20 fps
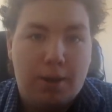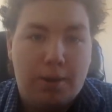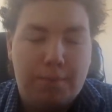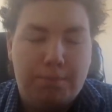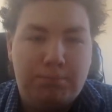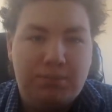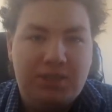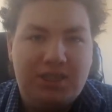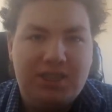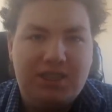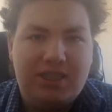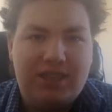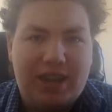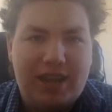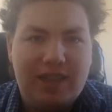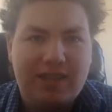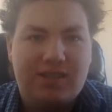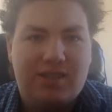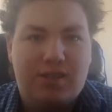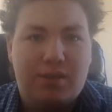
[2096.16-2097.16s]
But to say
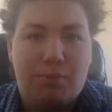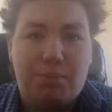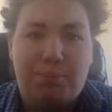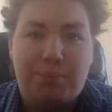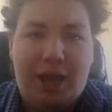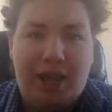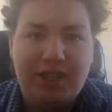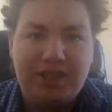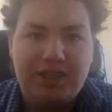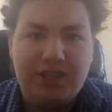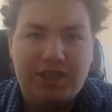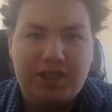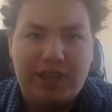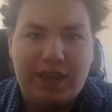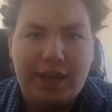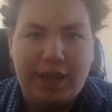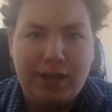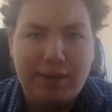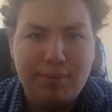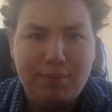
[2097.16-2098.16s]
it's the best
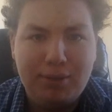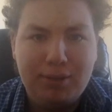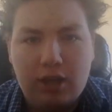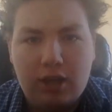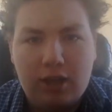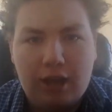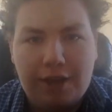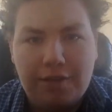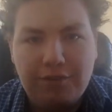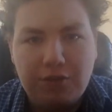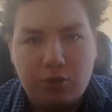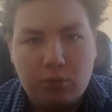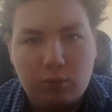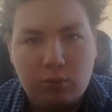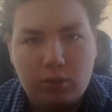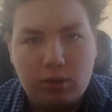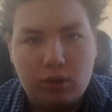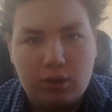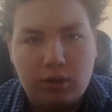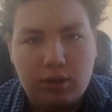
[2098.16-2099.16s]
game? Have you
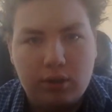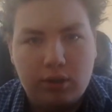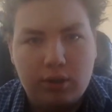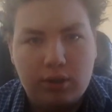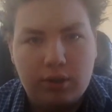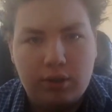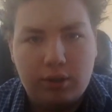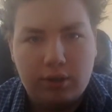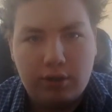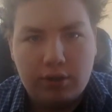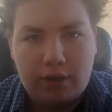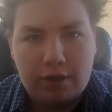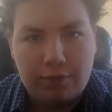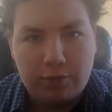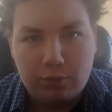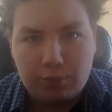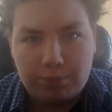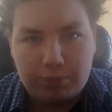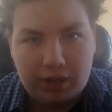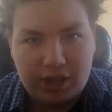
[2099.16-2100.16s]

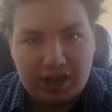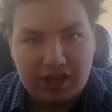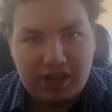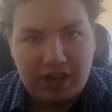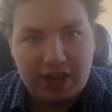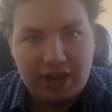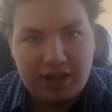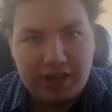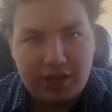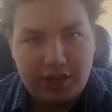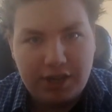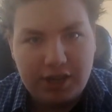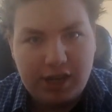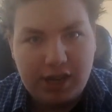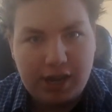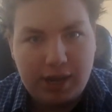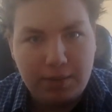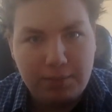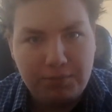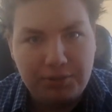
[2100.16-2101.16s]
played any other
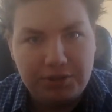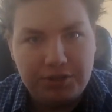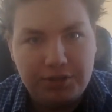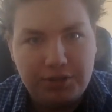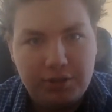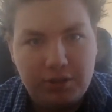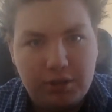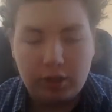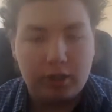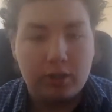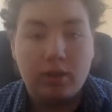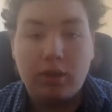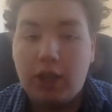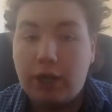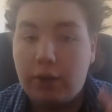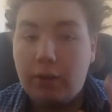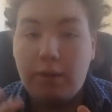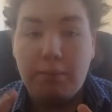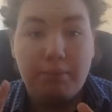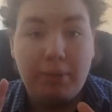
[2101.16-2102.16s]
games?
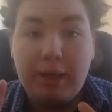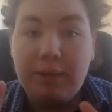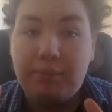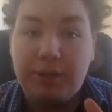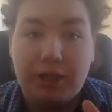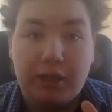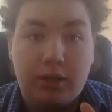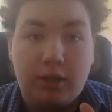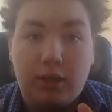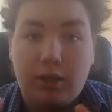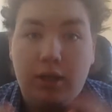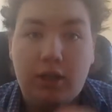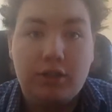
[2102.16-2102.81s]
No, maybe.